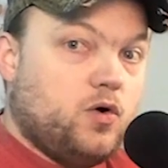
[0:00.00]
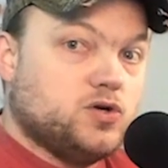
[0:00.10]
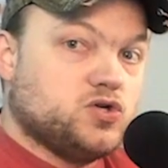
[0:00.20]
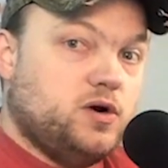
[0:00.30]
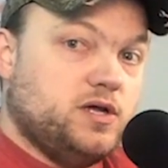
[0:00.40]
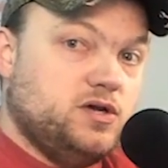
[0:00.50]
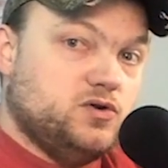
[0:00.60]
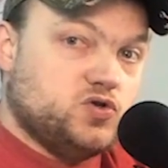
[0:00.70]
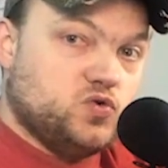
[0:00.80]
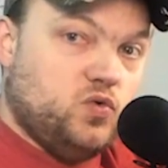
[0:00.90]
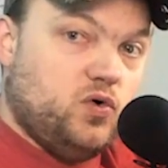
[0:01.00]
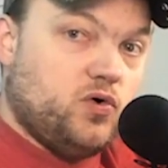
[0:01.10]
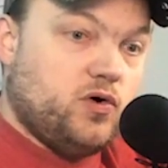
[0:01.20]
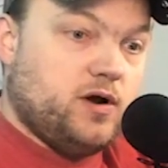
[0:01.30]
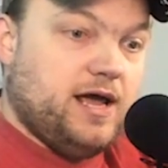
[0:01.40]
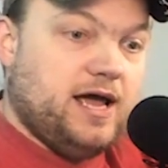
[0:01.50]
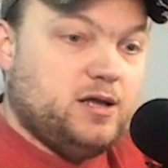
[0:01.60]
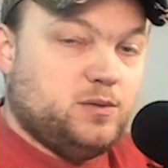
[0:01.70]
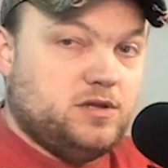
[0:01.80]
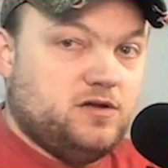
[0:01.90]
drawing you toward a
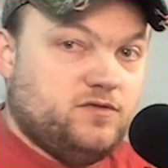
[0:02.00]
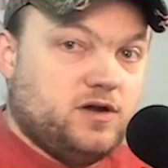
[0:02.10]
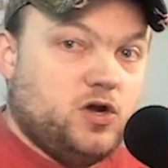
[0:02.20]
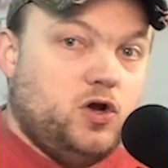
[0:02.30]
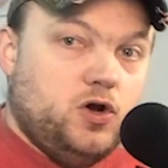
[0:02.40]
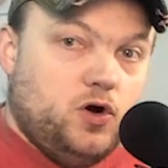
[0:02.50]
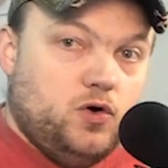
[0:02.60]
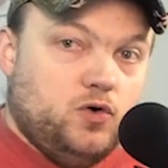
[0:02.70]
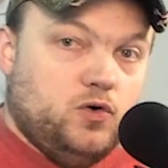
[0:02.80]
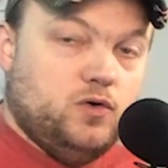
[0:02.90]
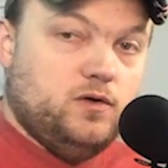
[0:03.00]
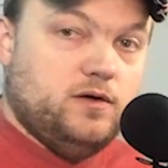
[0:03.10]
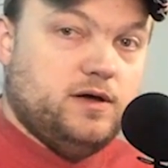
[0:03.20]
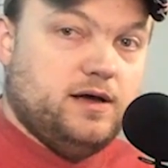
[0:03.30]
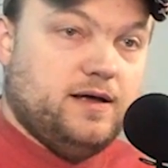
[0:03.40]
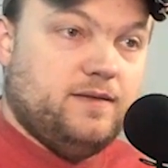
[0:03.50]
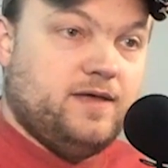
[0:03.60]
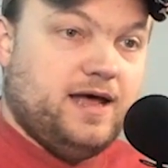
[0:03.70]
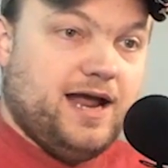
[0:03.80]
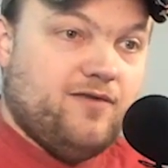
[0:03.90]
specific goal
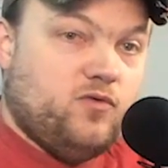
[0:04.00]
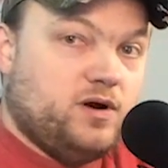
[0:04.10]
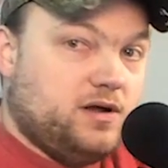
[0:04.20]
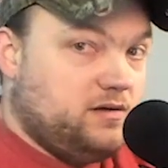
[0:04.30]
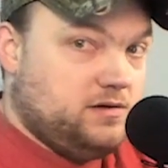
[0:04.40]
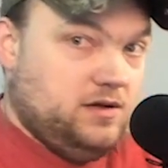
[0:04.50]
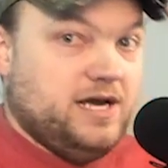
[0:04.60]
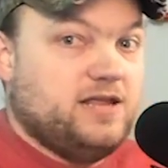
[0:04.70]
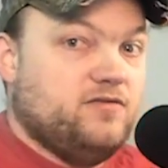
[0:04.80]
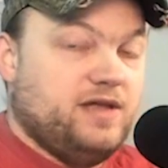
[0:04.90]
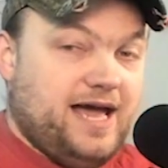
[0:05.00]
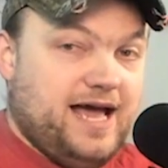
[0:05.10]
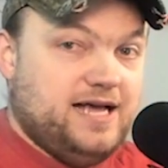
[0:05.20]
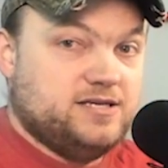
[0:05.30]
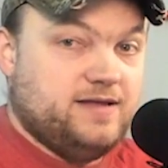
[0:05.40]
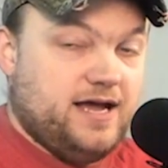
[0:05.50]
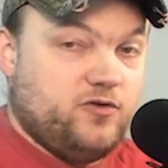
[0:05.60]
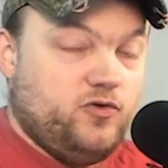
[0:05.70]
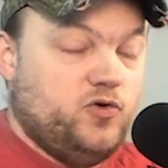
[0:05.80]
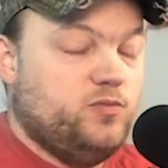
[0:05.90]
that everyone collectively has in that
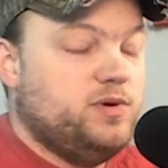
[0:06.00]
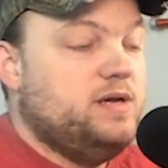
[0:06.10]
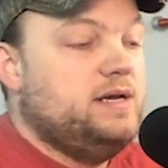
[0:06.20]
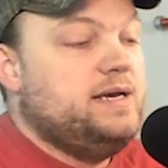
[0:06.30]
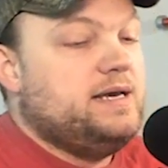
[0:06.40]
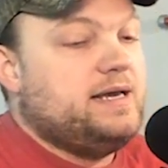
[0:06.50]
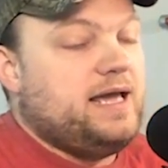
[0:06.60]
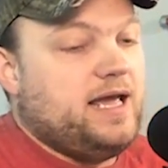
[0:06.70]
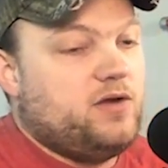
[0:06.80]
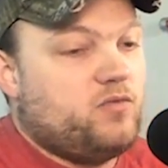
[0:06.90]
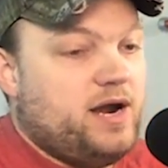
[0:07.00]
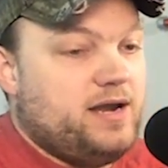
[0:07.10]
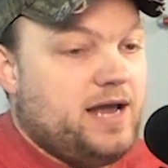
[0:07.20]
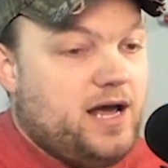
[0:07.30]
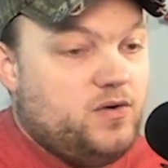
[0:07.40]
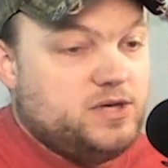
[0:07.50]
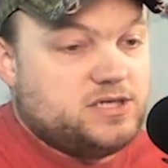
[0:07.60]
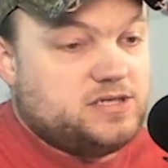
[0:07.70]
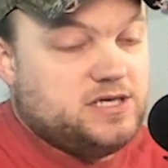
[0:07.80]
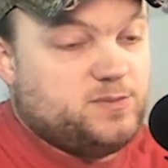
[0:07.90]
group. And right now,
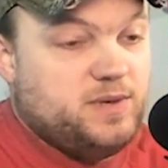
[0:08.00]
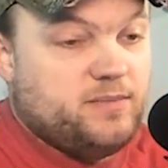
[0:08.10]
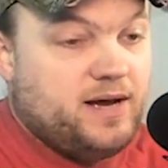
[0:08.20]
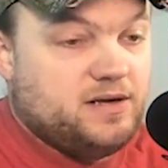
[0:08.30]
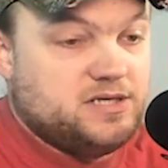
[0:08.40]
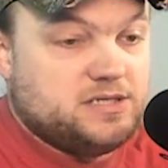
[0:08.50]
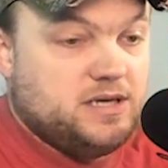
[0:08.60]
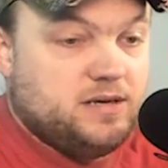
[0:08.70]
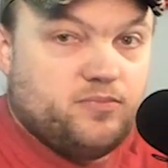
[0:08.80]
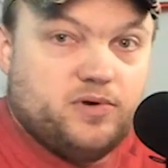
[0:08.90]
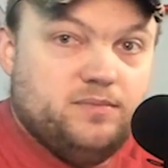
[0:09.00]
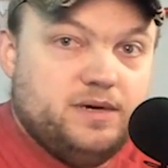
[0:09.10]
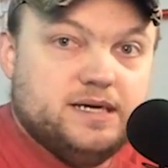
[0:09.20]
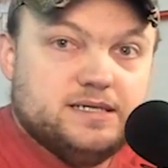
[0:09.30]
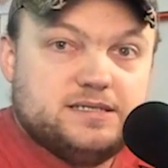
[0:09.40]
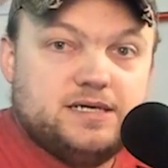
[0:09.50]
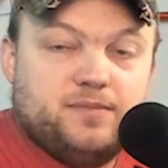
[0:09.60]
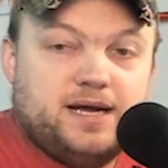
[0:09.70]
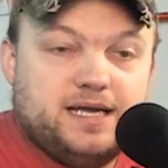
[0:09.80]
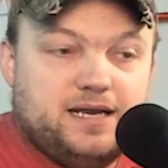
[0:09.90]
it's been about just getting pre-bis.
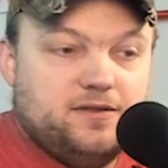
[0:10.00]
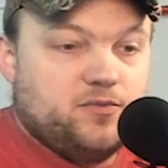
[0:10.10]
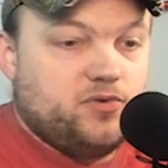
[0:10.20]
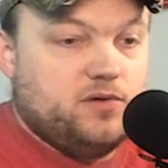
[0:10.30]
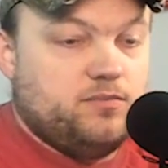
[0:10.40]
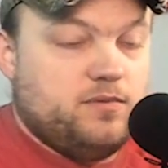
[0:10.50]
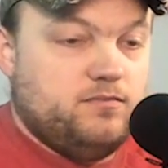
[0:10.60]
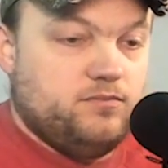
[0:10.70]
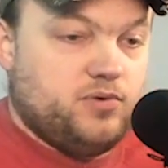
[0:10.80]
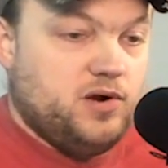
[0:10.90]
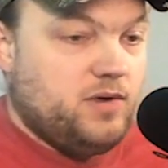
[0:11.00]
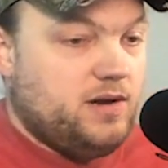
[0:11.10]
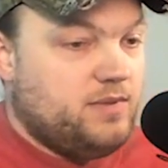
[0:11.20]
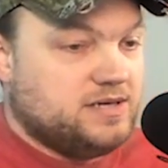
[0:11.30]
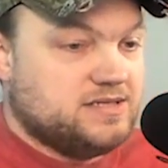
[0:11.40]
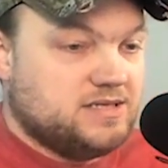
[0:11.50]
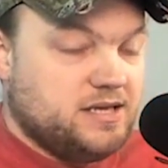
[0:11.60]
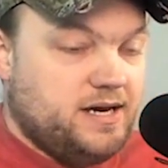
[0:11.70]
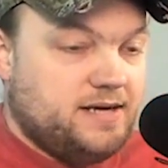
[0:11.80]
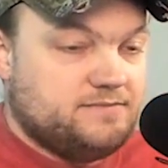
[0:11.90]
Everybody getting their pre-raid best in
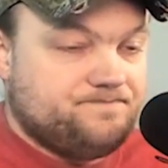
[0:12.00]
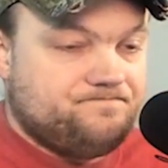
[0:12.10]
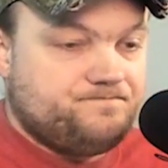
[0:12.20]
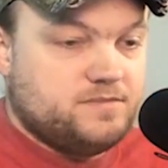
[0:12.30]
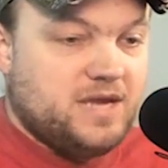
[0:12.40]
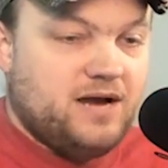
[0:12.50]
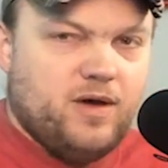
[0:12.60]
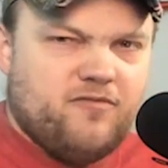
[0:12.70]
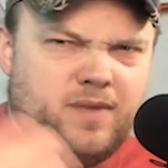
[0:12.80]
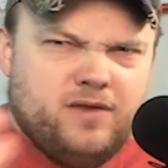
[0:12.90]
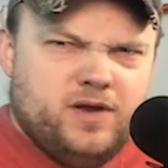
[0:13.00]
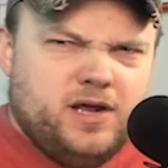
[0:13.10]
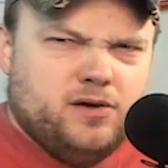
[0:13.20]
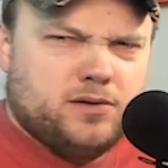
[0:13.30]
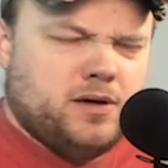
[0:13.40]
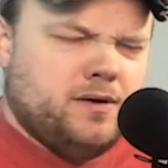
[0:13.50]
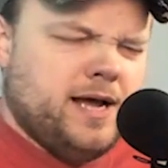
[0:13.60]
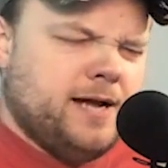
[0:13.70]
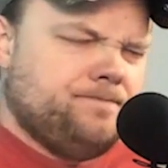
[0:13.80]
slot. And I've made videos on that.